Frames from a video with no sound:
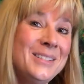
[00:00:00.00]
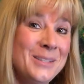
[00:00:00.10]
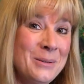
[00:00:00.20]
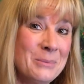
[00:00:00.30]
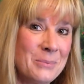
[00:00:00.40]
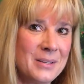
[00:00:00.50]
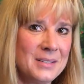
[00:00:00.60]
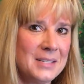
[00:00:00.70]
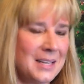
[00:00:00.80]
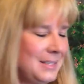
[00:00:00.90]
soup,"
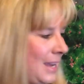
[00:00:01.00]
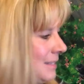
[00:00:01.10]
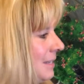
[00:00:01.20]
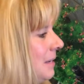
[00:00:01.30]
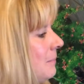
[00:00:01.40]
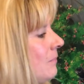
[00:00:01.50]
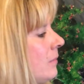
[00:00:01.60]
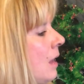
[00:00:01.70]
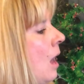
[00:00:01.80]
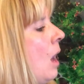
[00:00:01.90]
said Daisy.
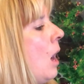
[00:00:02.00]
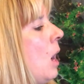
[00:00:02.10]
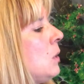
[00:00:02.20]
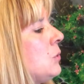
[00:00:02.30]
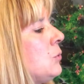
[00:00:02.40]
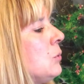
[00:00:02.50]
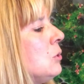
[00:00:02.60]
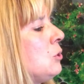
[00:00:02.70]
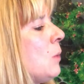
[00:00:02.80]
Uncle Scrooge